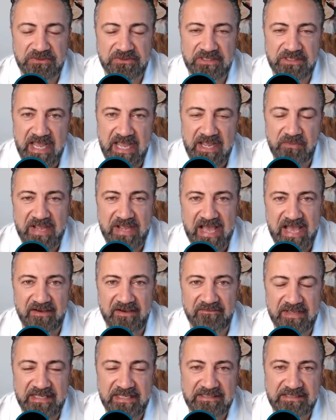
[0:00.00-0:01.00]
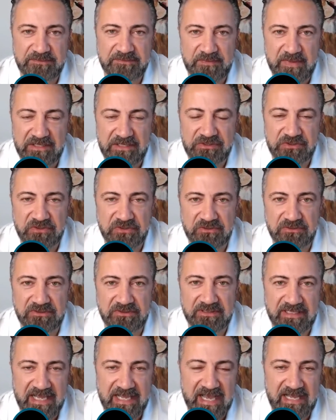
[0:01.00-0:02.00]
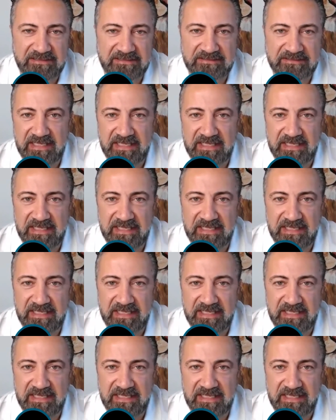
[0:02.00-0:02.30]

Today we have a special guest,